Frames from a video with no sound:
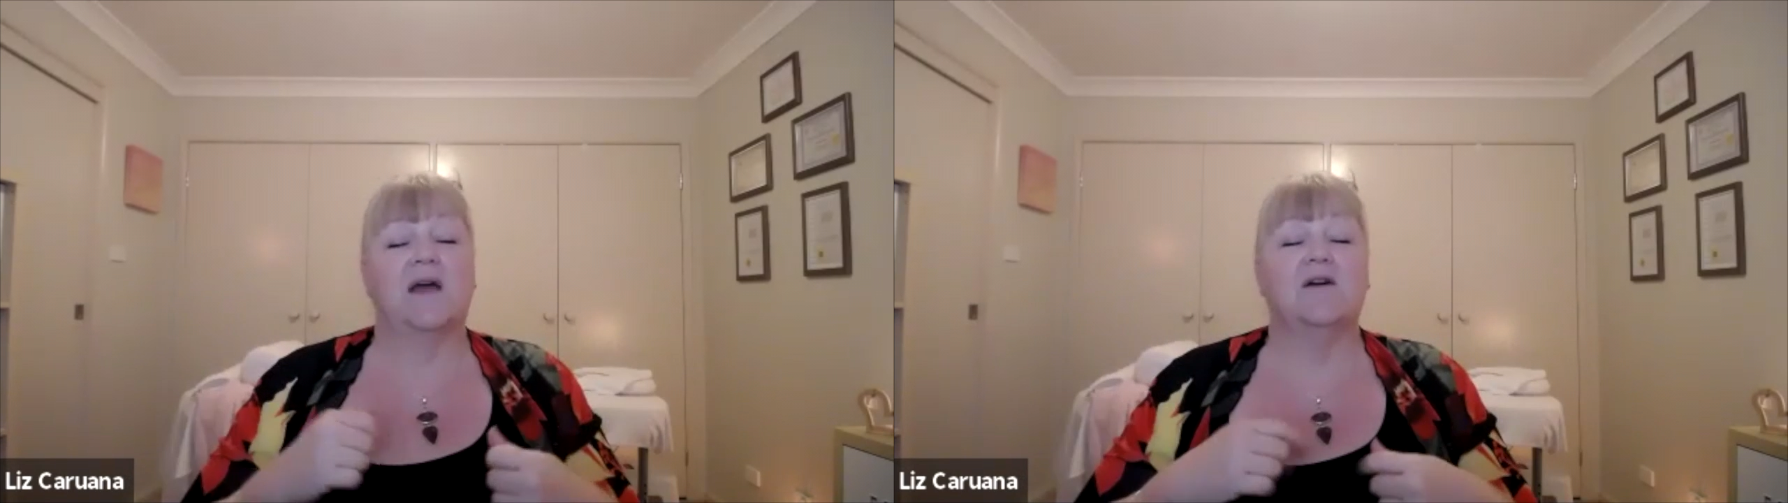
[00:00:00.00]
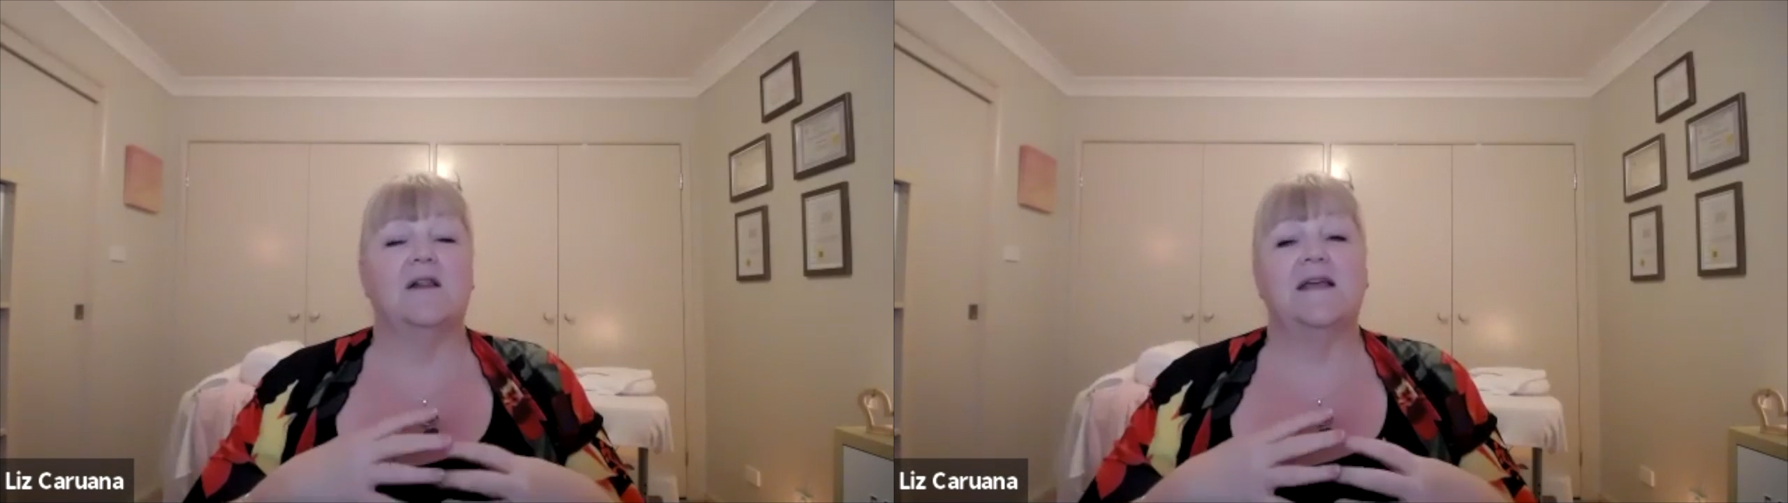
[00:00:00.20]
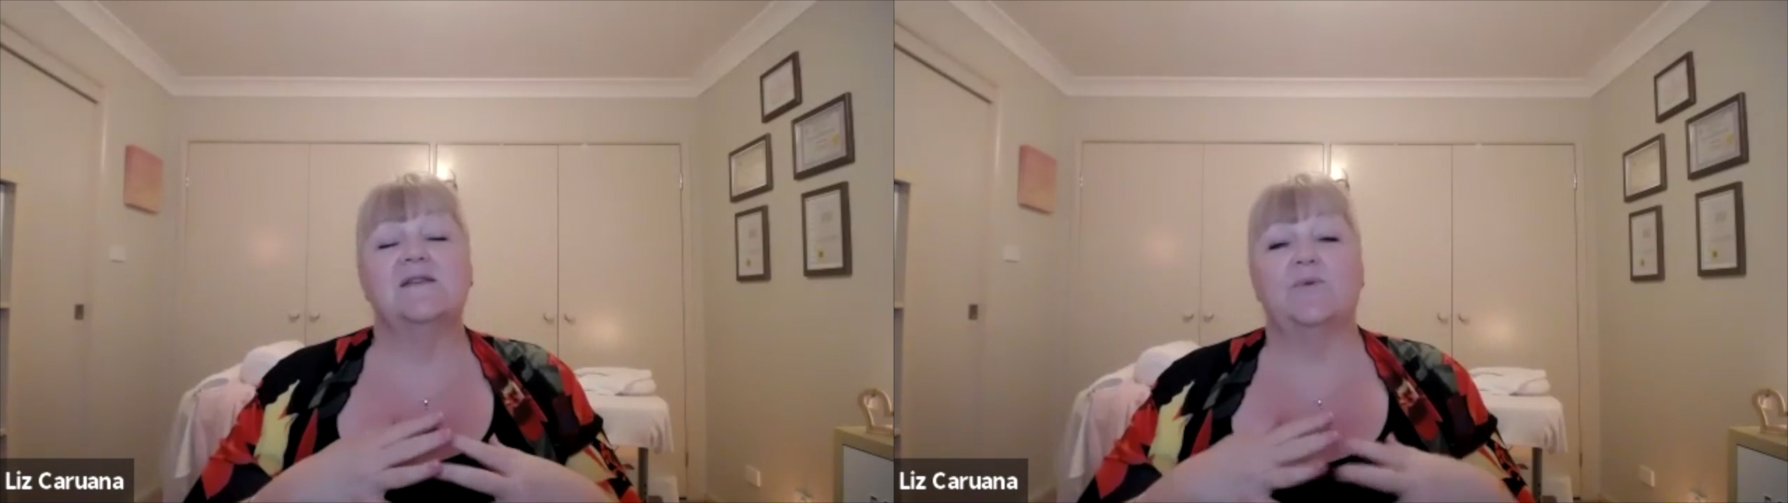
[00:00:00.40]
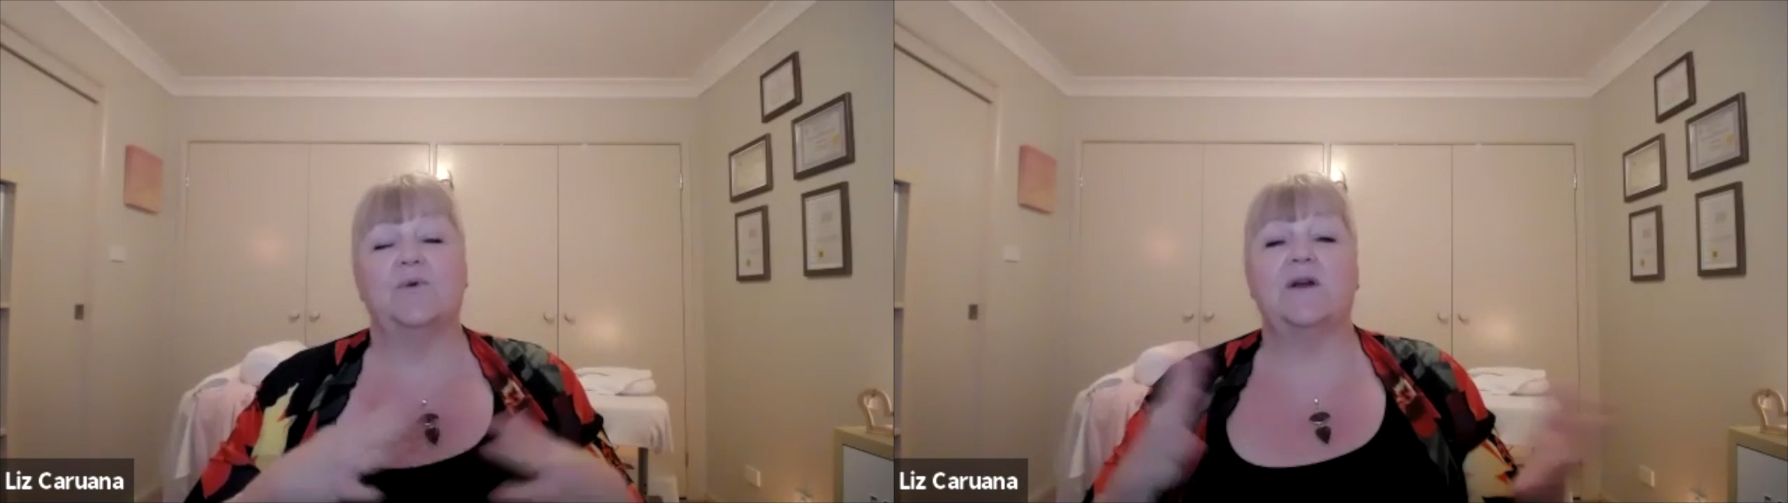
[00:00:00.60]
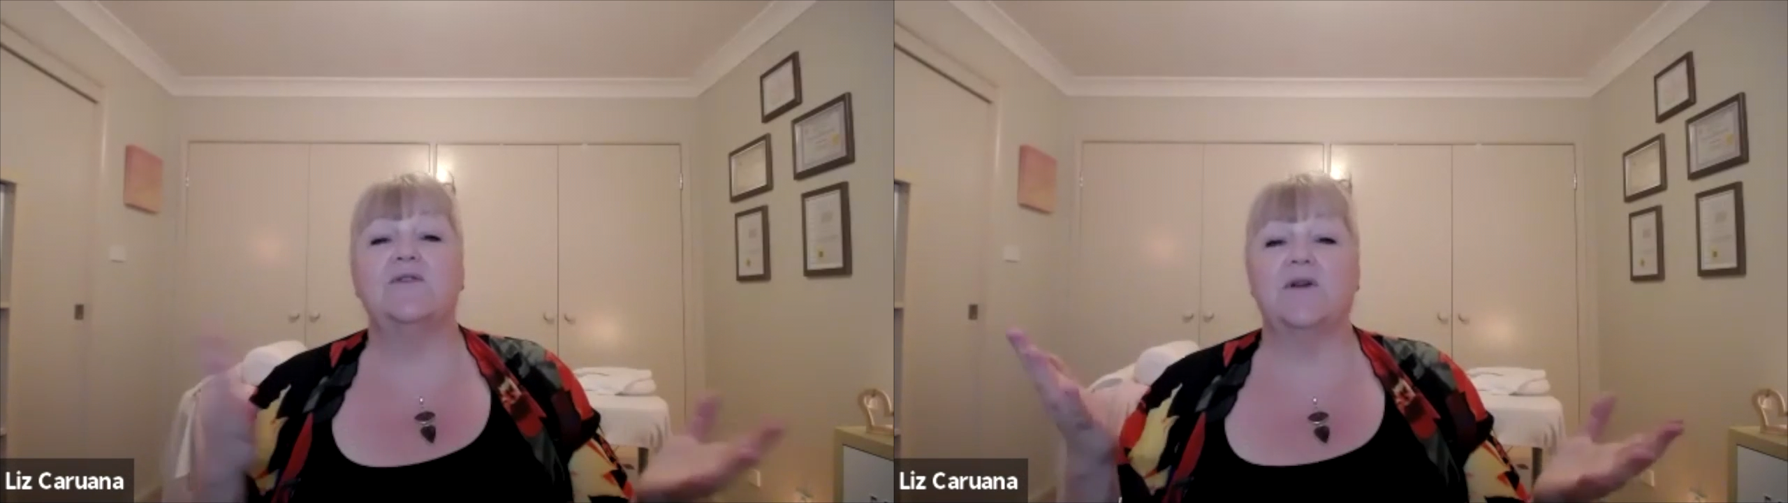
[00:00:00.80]
colleagues were
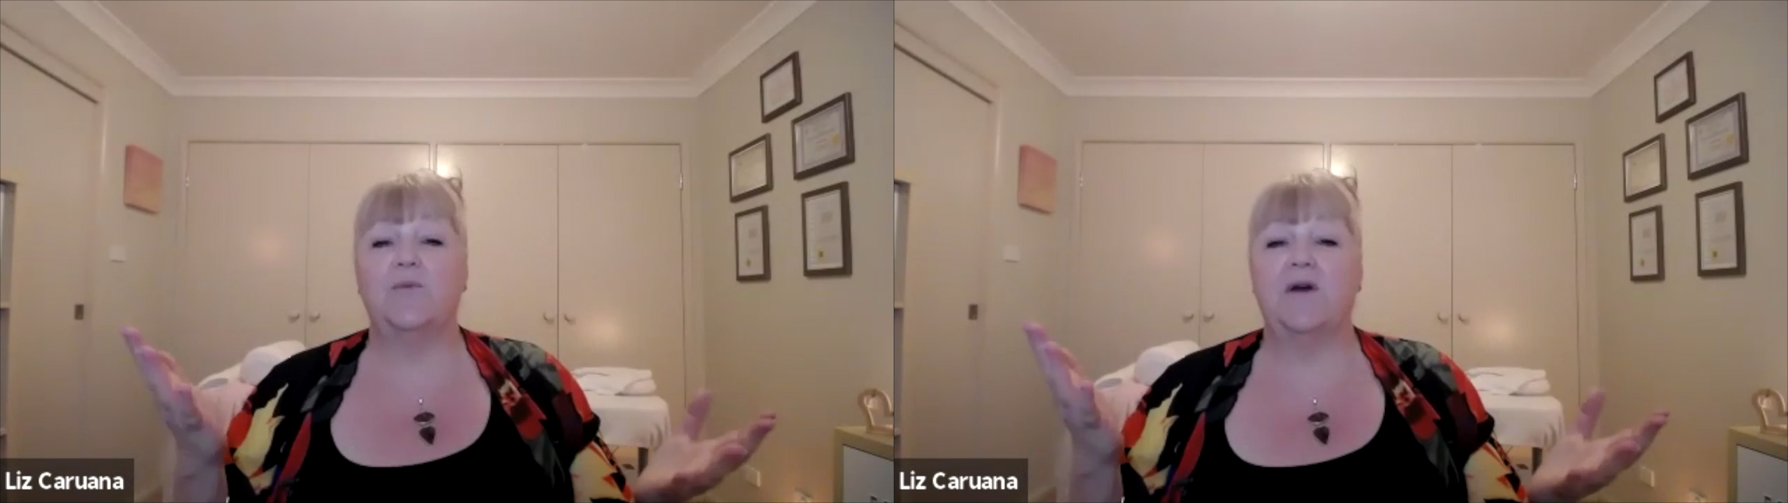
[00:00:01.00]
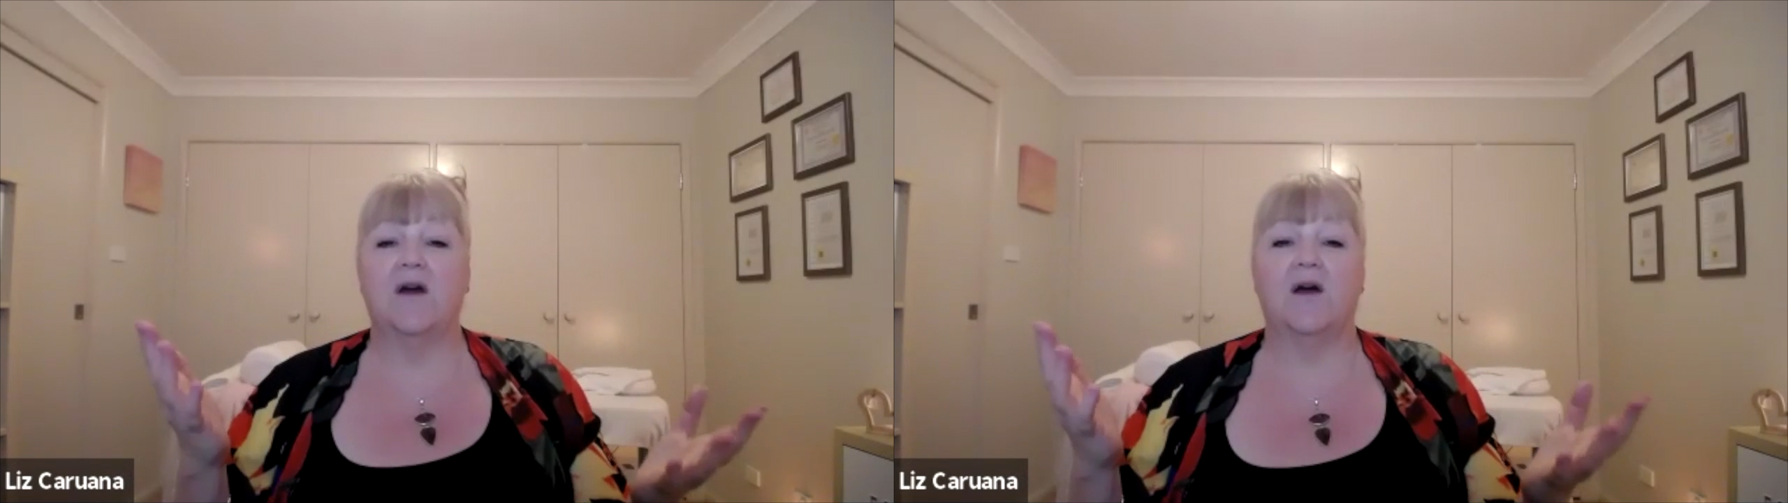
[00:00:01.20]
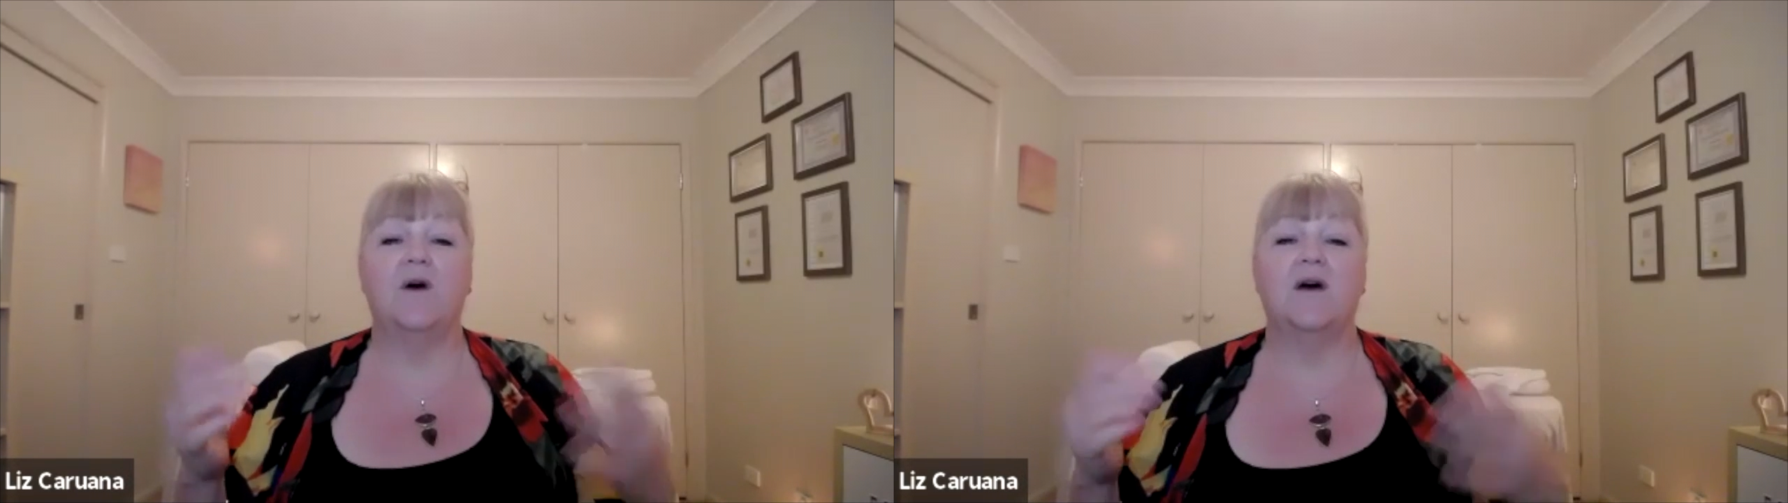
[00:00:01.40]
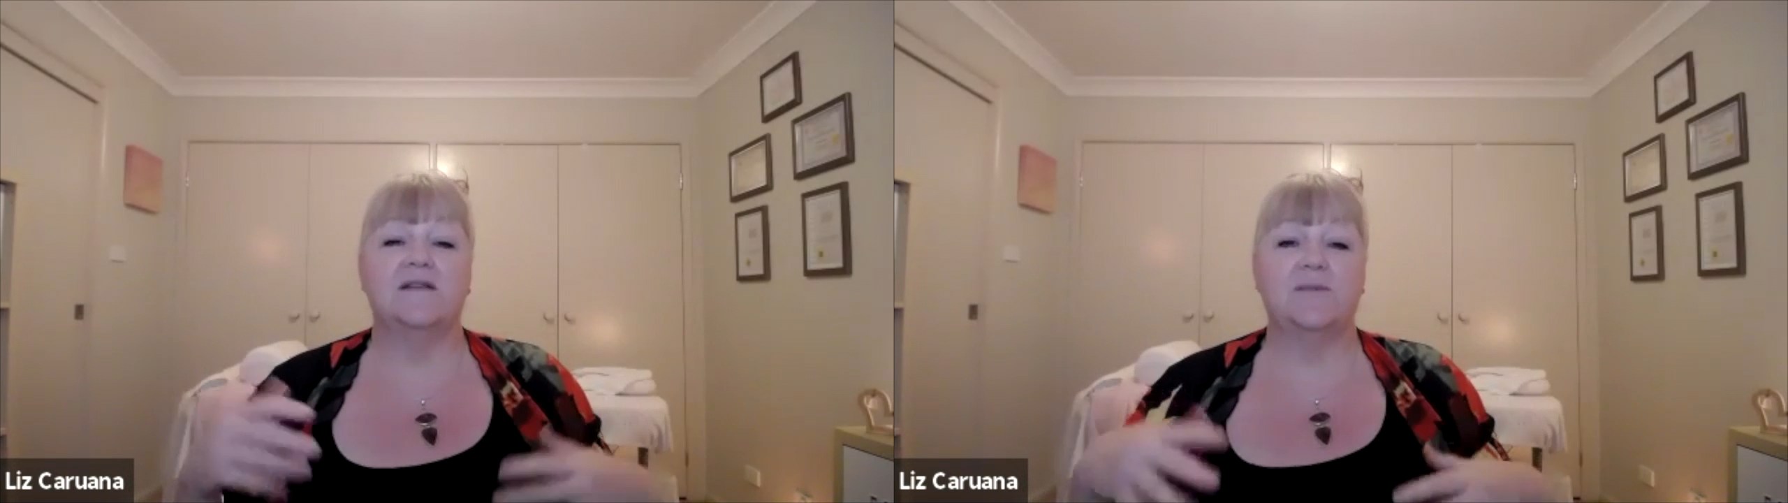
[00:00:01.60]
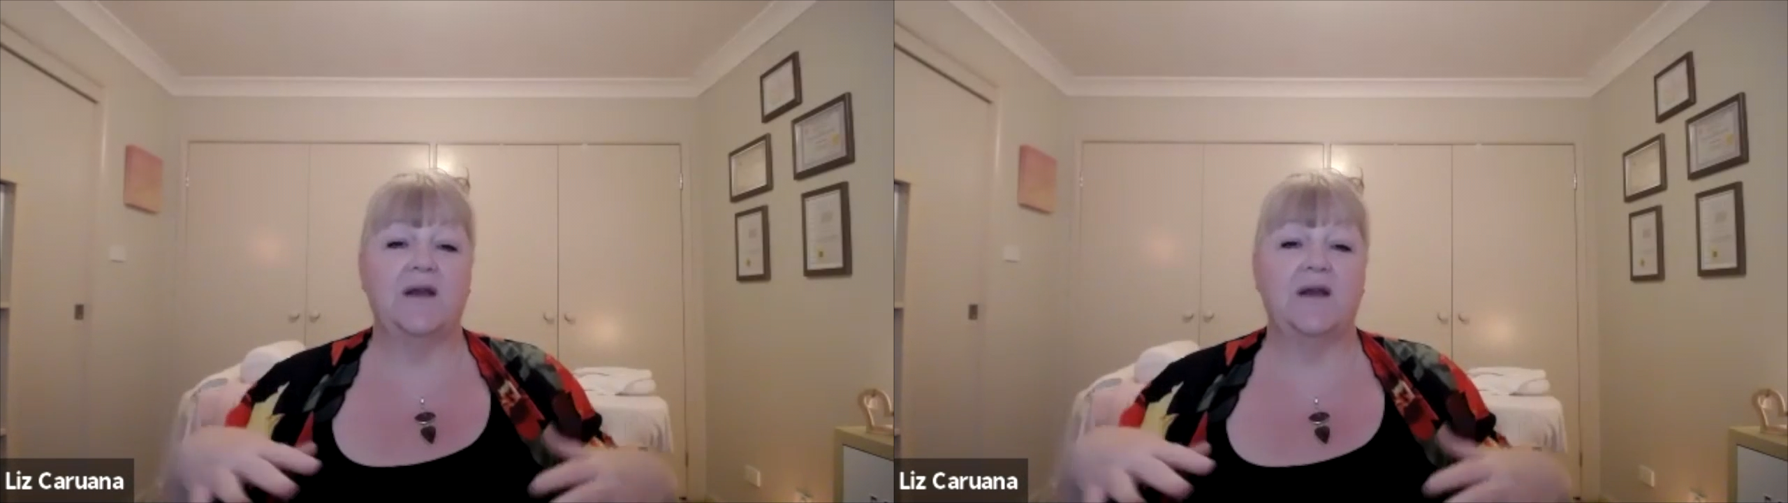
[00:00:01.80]
wondering where I was,